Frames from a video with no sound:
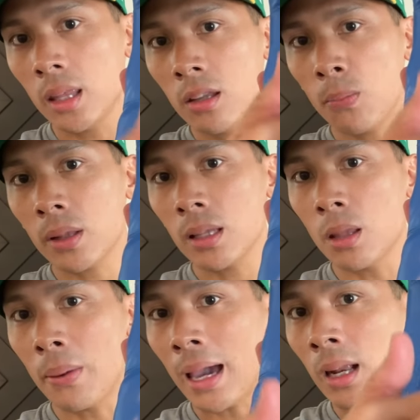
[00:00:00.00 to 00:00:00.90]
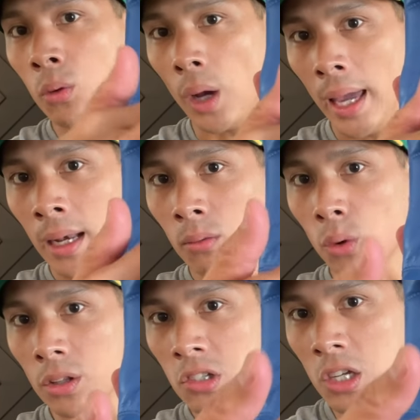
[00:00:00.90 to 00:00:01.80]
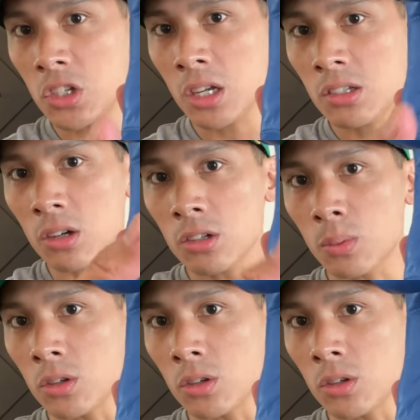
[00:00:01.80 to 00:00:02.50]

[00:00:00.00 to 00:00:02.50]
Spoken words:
typically the padding will end where the stitching starts,